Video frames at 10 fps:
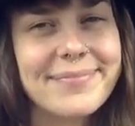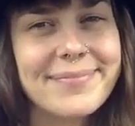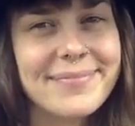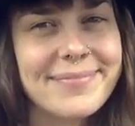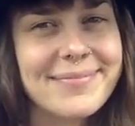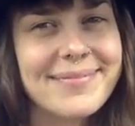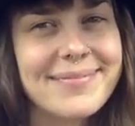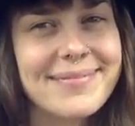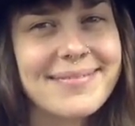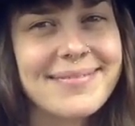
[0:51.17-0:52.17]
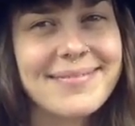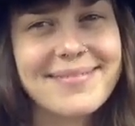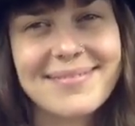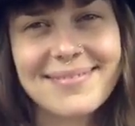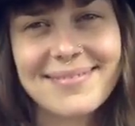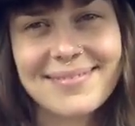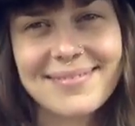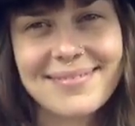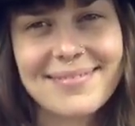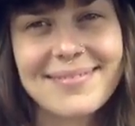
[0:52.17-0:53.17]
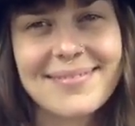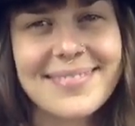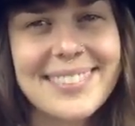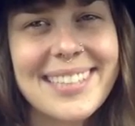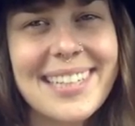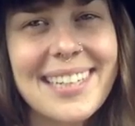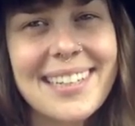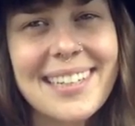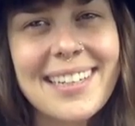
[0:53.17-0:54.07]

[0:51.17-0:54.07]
Nobody speaks.